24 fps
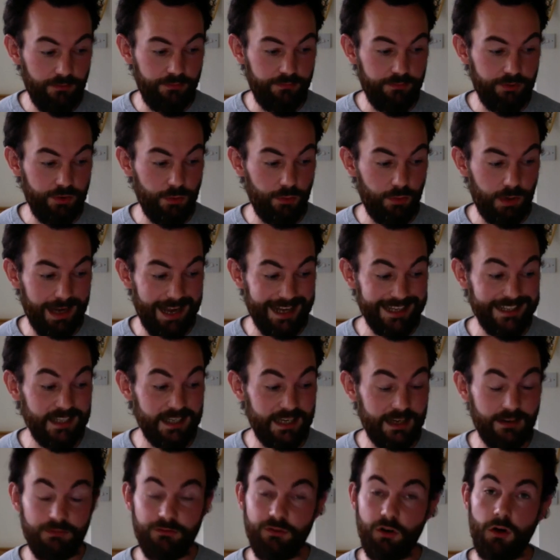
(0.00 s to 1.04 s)
if you would like to
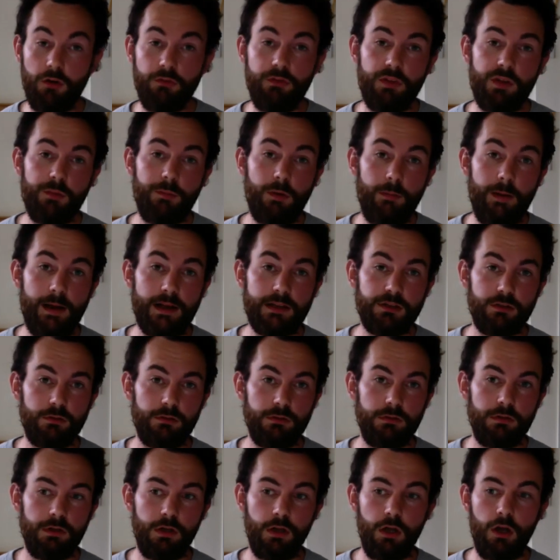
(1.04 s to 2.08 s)
get involved in the
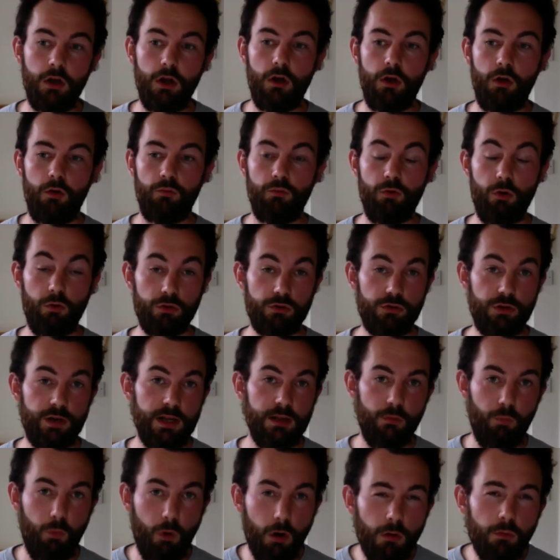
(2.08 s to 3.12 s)
Perpetual Rosary,
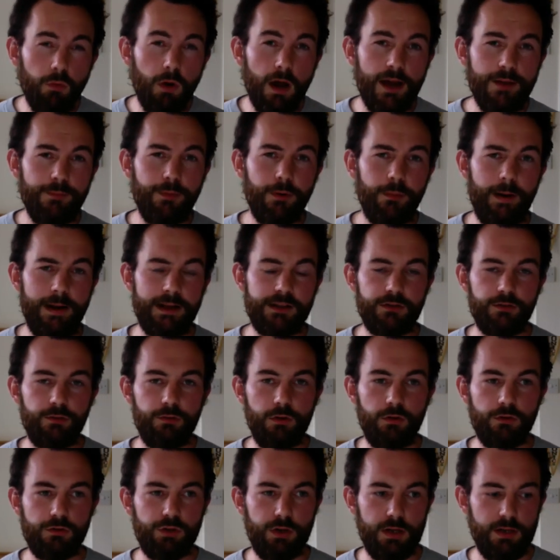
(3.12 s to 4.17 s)
the Worldwide Perpetual
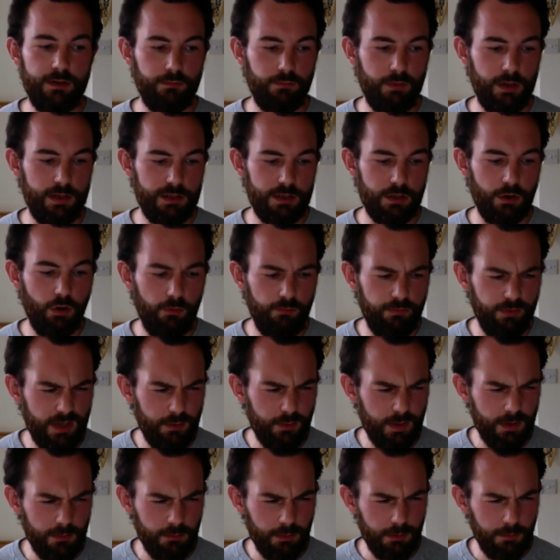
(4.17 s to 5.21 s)
Rosary, which hopefully
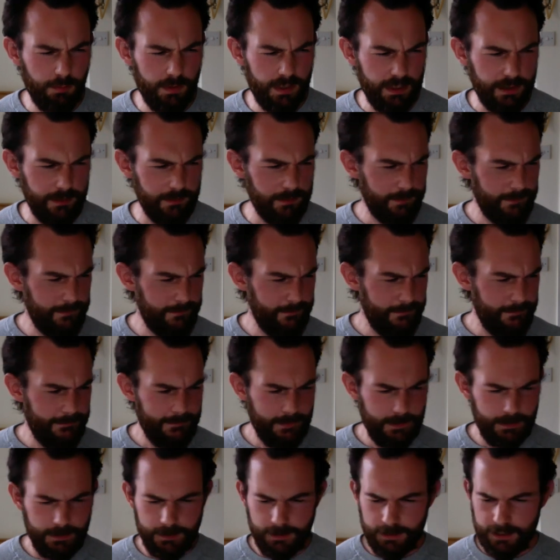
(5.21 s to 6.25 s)
we will be
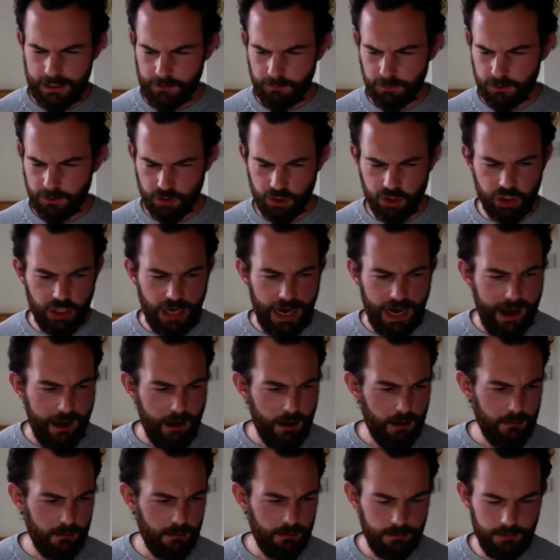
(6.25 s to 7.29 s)
able to
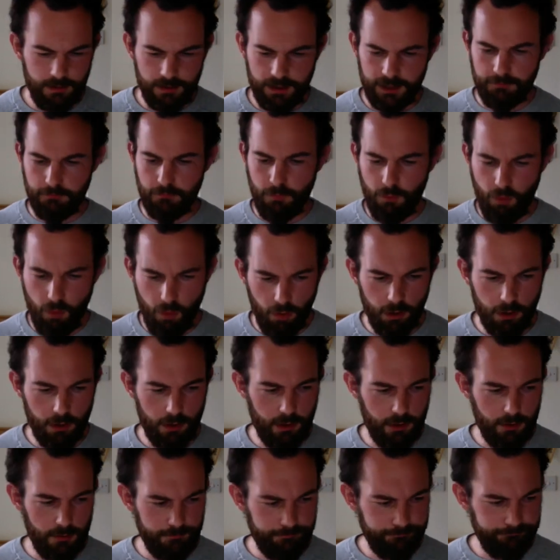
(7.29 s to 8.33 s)
share in a
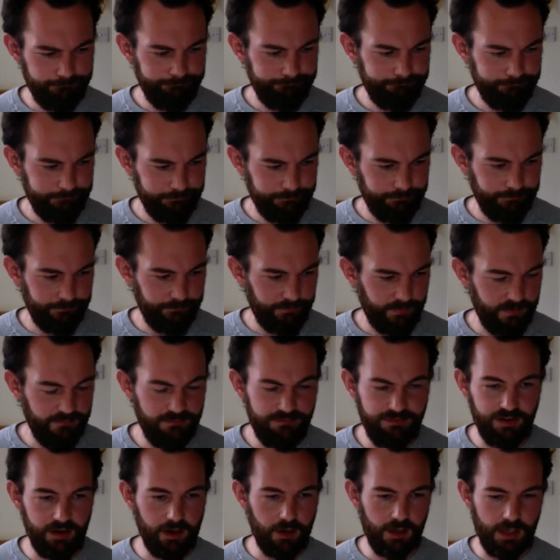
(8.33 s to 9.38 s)
more
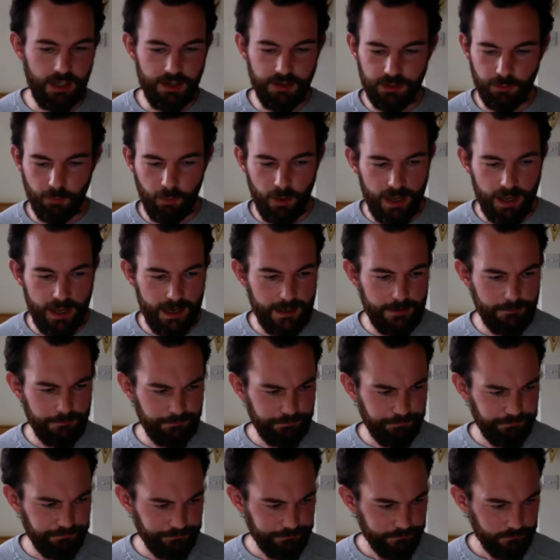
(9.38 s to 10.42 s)
virulent way
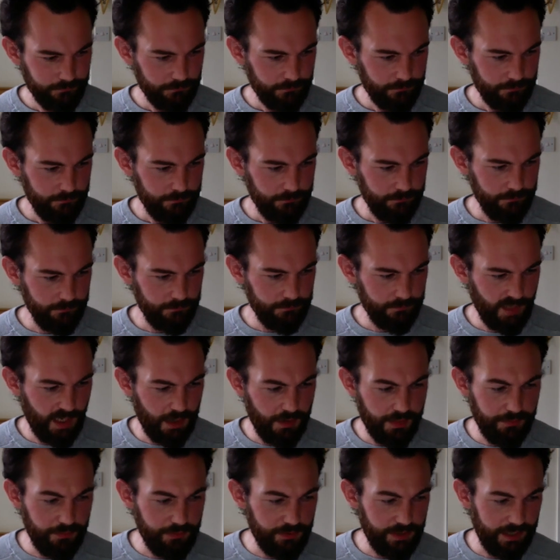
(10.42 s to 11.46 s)

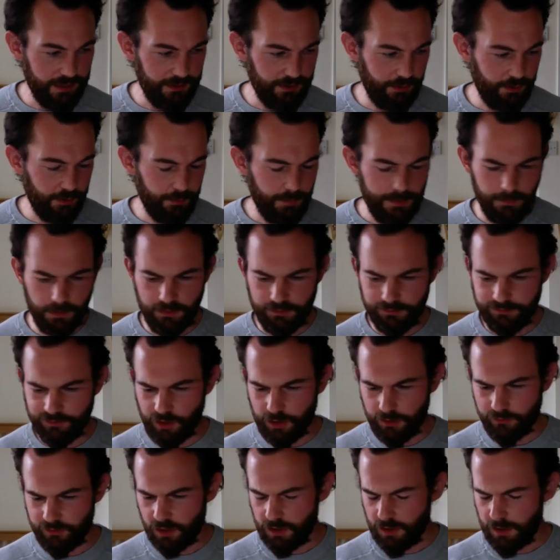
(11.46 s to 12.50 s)
through getting other people
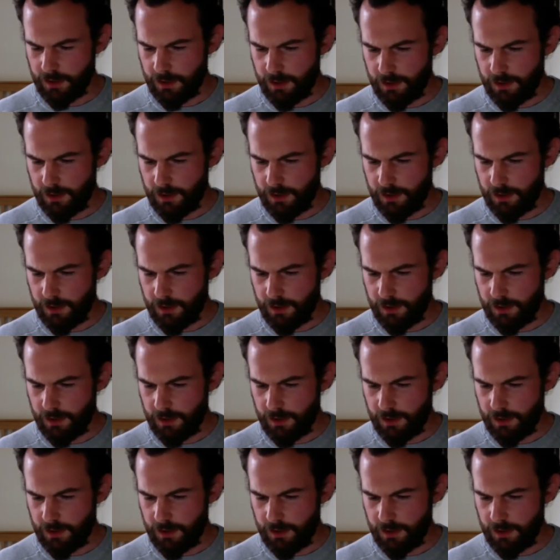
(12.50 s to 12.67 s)
involved,